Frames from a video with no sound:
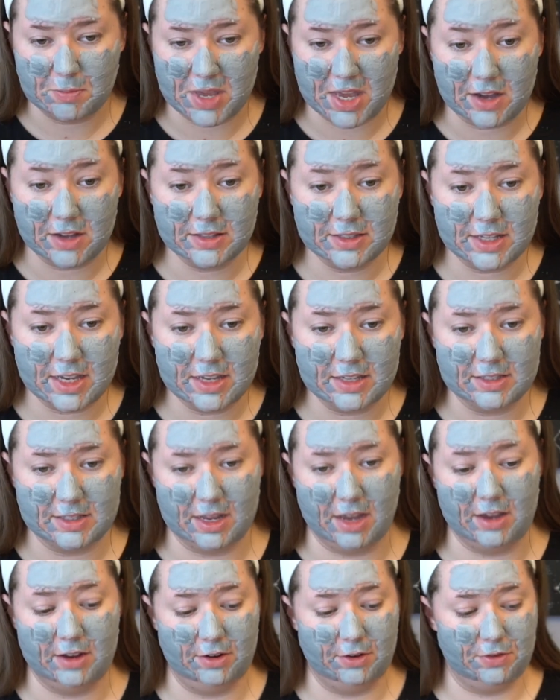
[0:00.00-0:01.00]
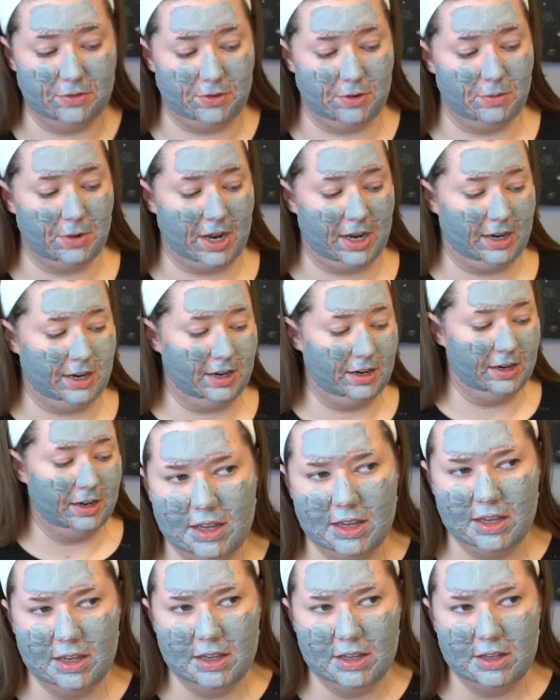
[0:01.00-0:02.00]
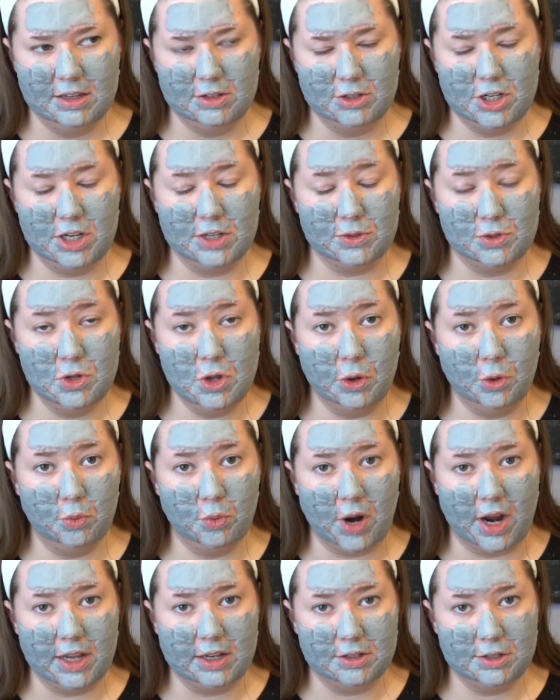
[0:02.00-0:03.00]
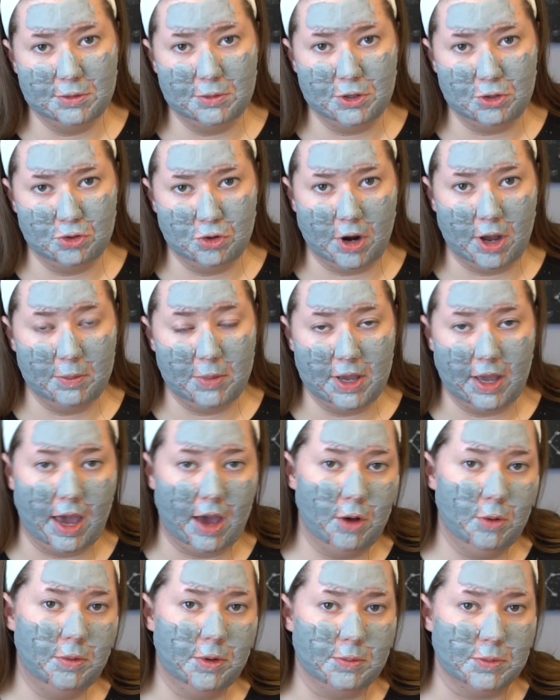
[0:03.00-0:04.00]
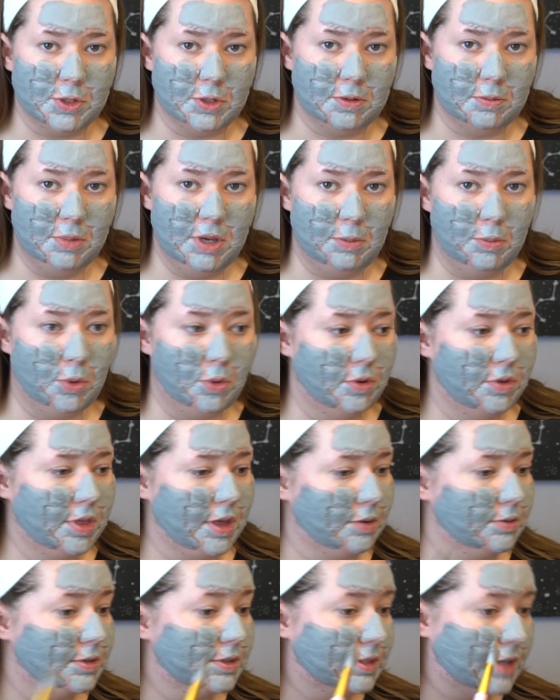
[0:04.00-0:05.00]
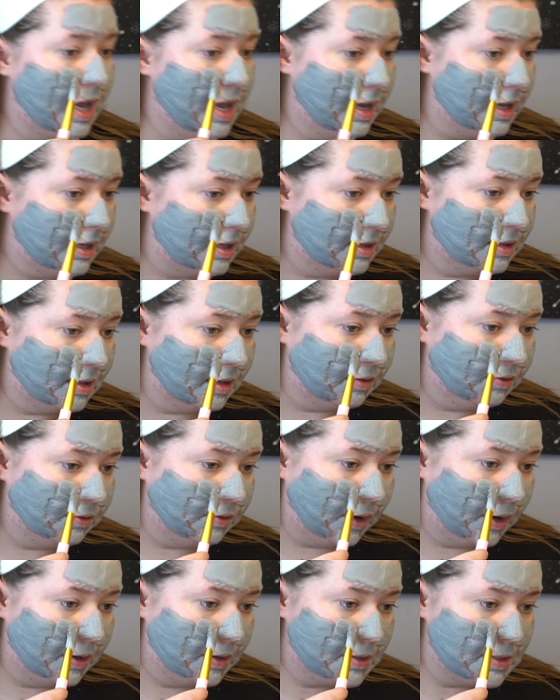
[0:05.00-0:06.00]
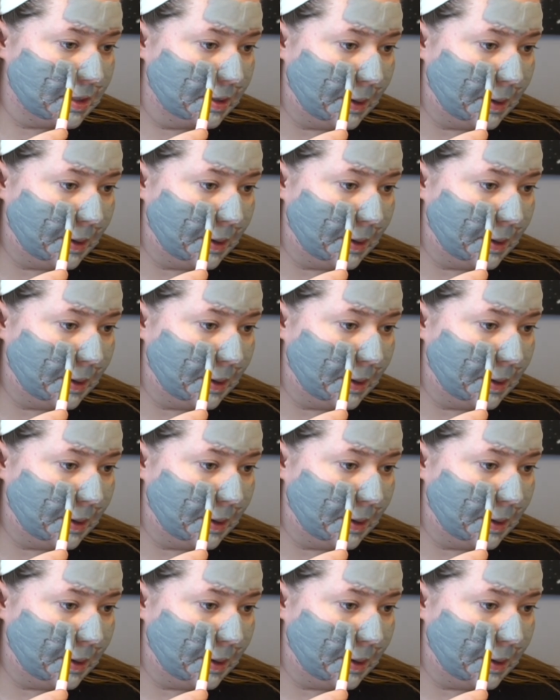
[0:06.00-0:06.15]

Beyonce is not overrated. She has no right to be dropping albums on people without saying anything first.